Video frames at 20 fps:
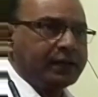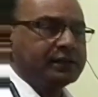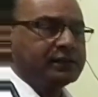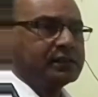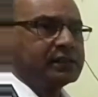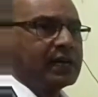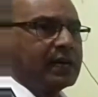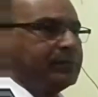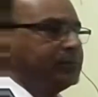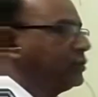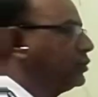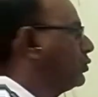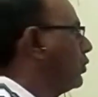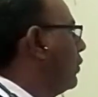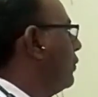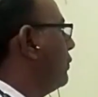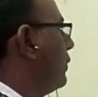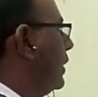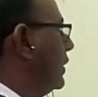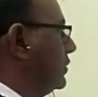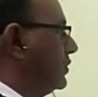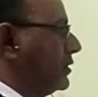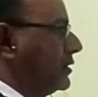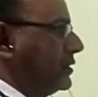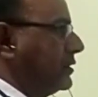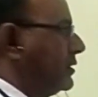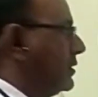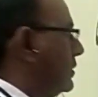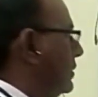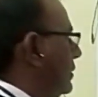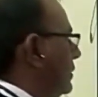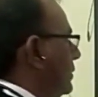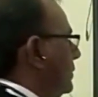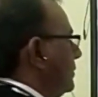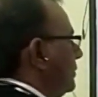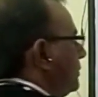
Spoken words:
enzymes show functions.